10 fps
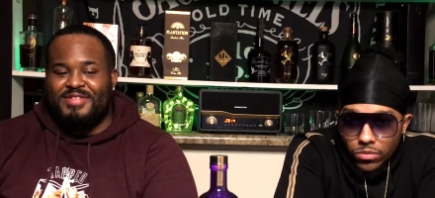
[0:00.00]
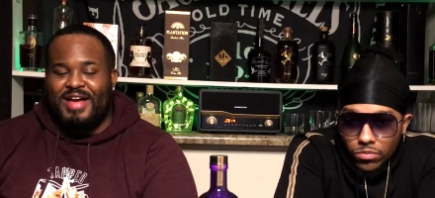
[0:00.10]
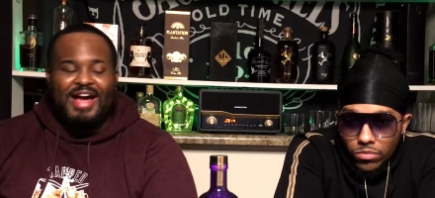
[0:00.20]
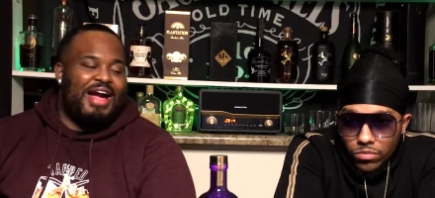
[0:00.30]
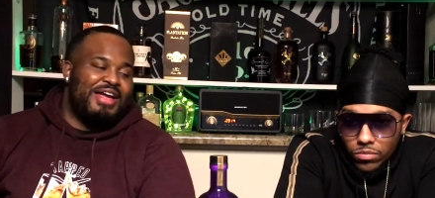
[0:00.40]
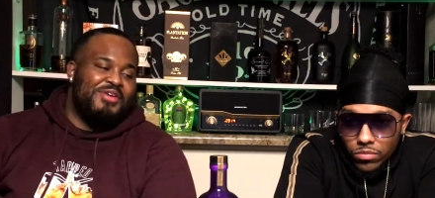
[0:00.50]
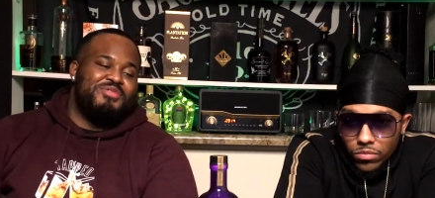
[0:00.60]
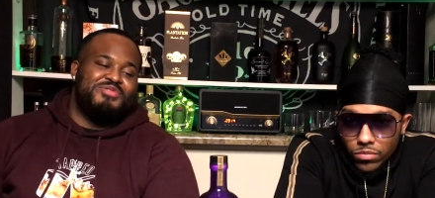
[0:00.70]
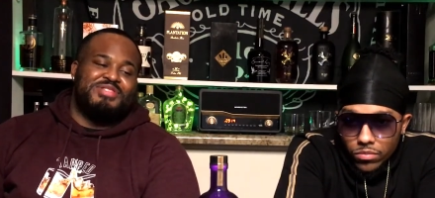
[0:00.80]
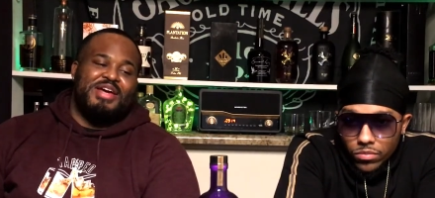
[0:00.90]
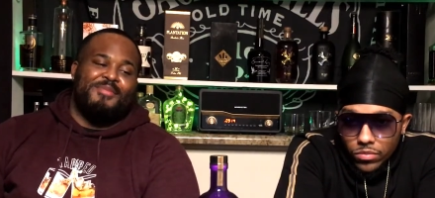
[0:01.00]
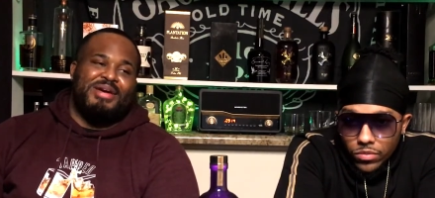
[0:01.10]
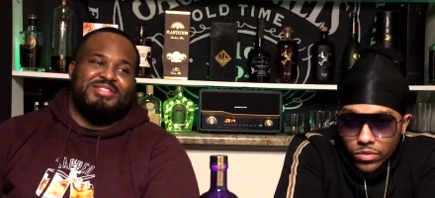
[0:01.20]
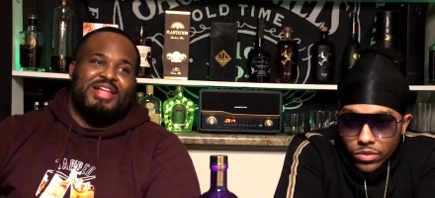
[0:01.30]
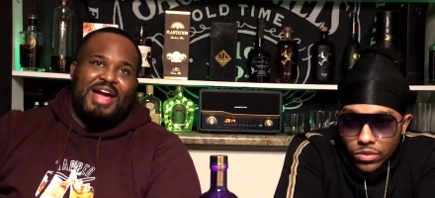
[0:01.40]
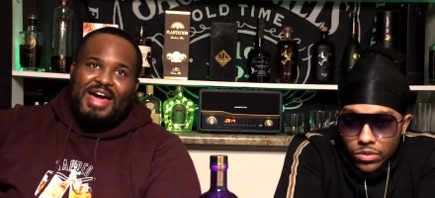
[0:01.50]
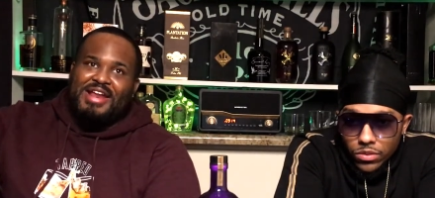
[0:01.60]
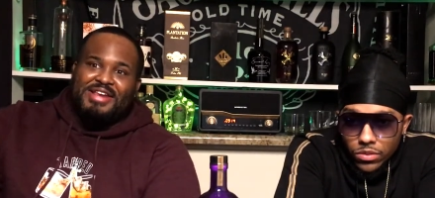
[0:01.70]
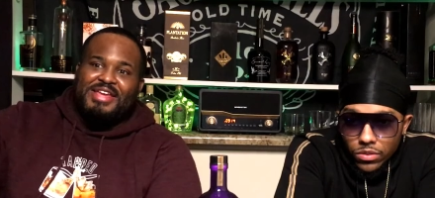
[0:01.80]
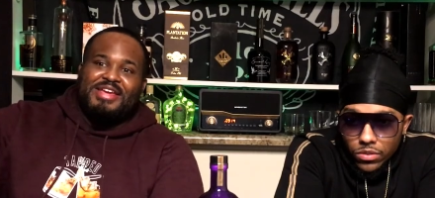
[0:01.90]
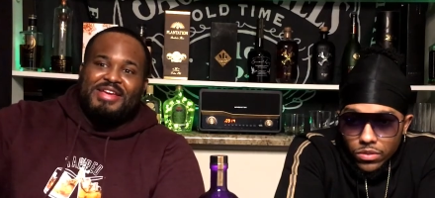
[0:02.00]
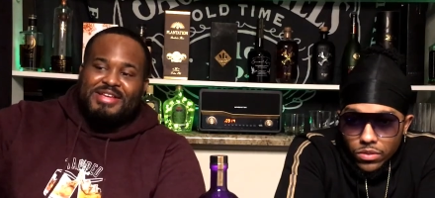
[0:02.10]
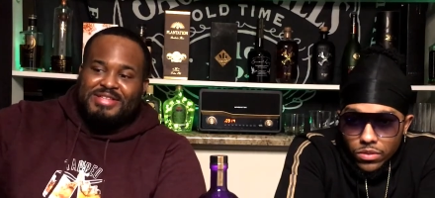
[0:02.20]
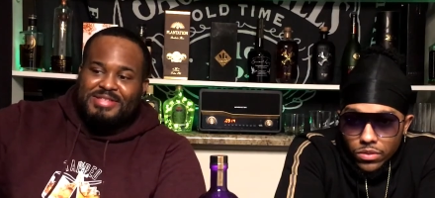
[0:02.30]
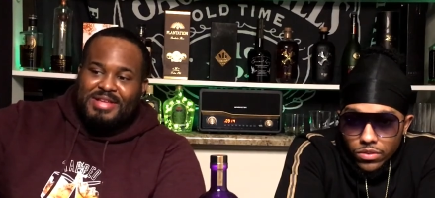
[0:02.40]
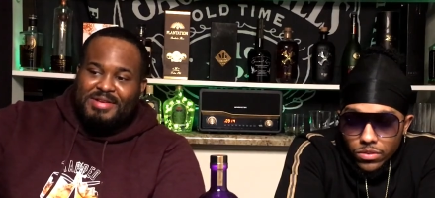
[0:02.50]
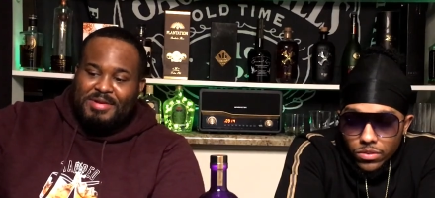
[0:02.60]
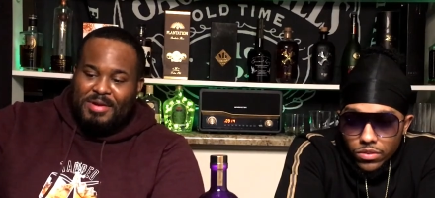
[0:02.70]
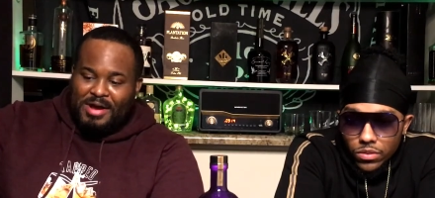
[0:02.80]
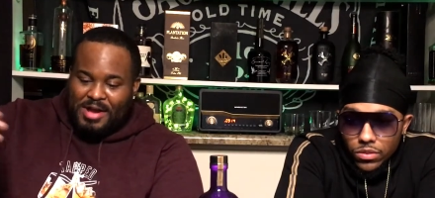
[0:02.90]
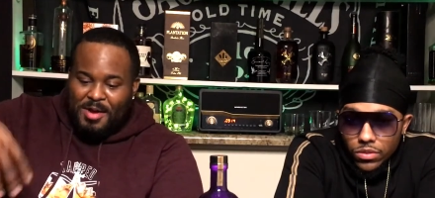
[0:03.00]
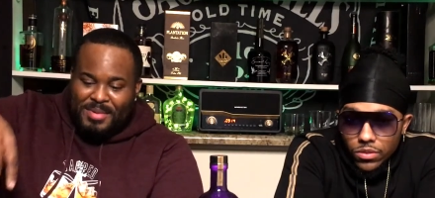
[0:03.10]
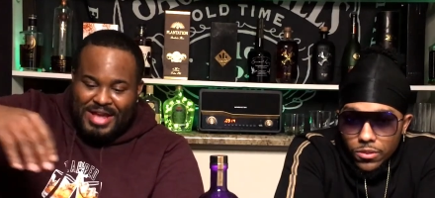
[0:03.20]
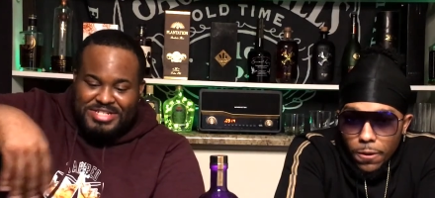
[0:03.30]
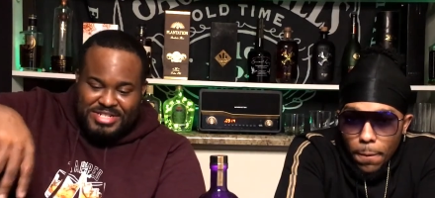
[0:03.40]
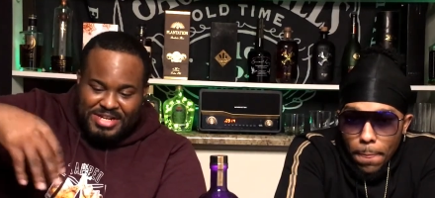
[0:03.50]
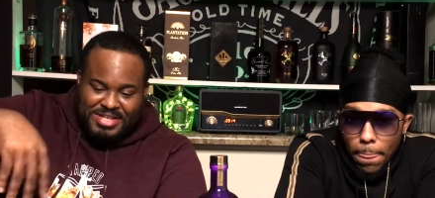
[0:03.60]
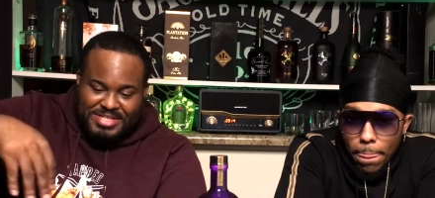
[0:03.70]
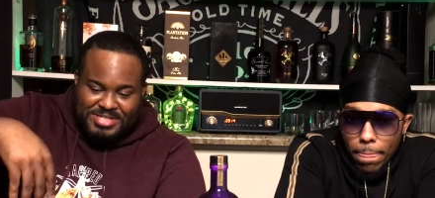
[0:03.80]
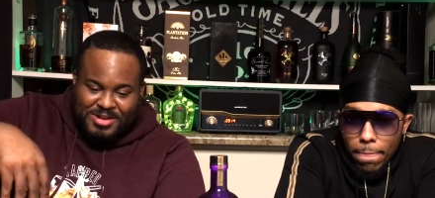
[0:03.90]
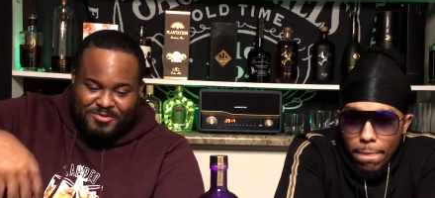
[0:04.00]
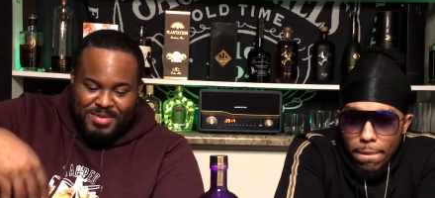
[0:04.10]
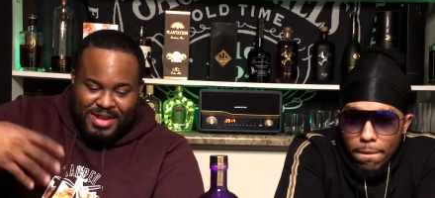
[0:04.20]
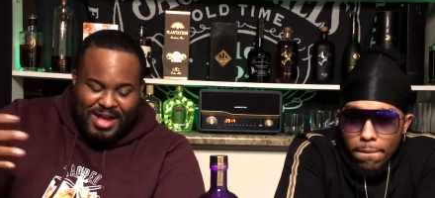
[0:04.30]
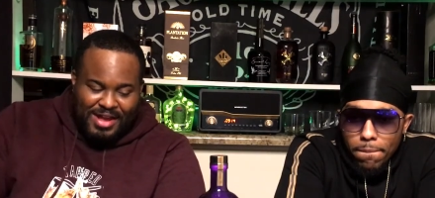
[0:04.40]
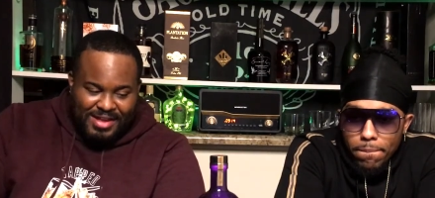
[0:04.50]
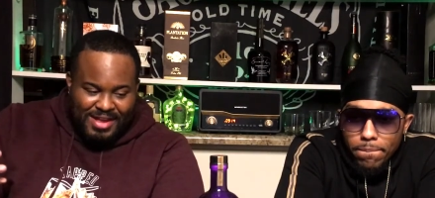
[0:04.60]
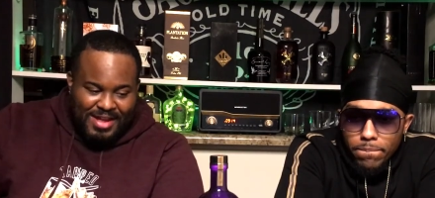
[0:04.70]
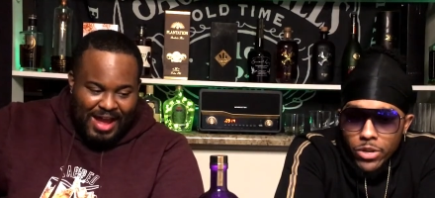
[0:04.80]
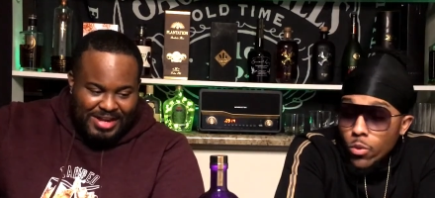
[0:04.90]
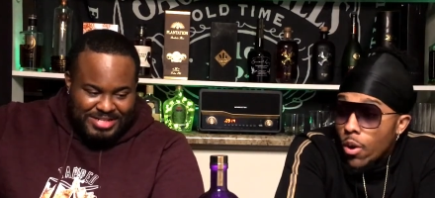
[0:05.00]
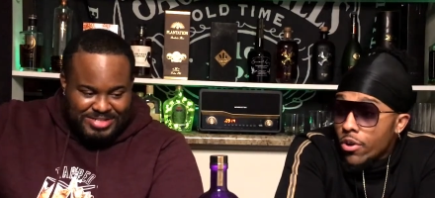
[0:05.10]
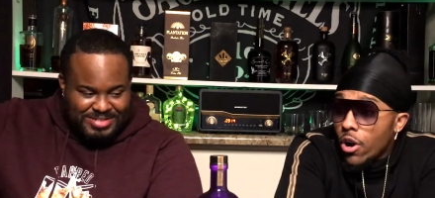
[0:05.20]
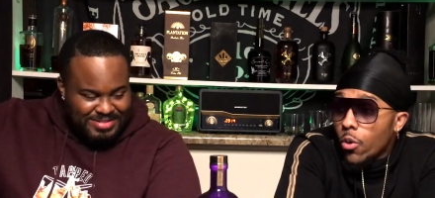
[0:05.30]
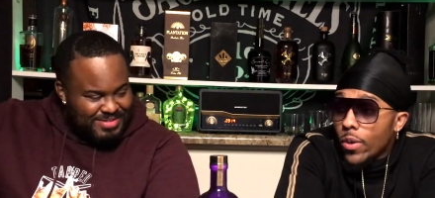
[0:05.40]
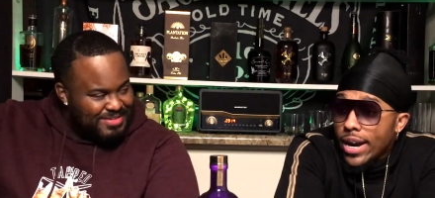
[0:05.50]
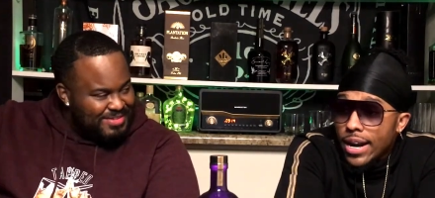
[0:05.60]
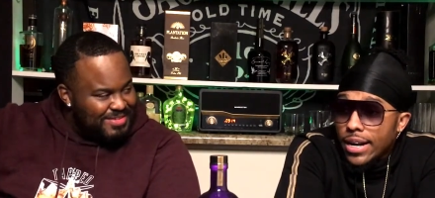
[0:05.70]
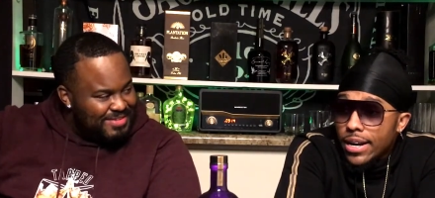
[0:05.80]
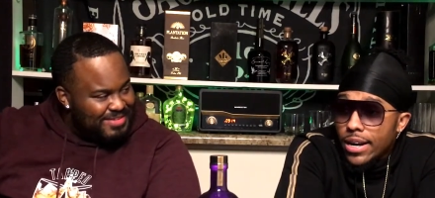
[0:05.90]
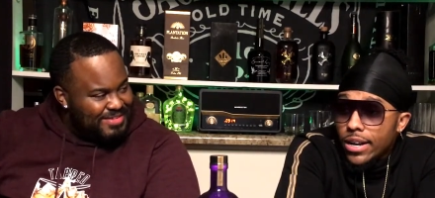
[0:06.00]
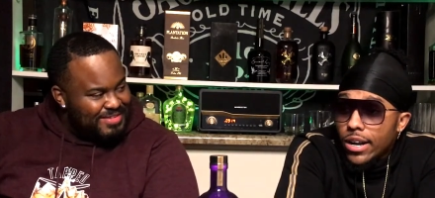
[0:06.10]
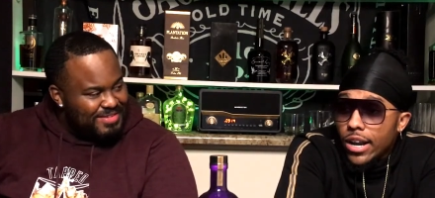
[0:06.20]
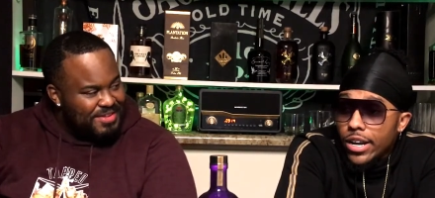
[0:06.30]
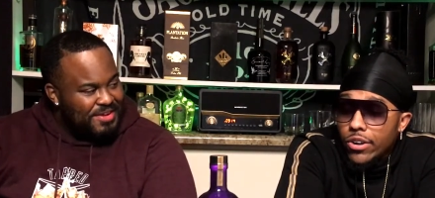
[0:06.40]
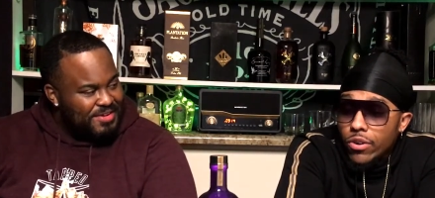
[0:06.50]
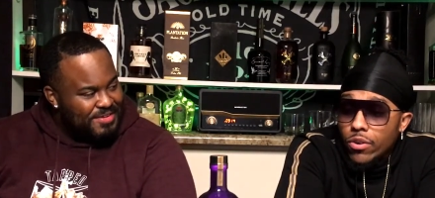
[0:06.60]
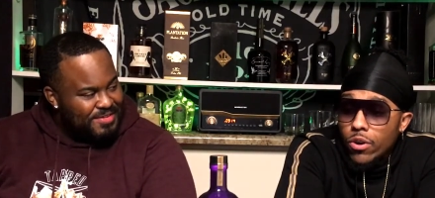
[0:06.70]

Speaker 1: I, I get what you're saying, baby. Like, I done did a combination of this stuff, but like. You I won't just,
Speaker 2: know when I did it, and yeah. you don't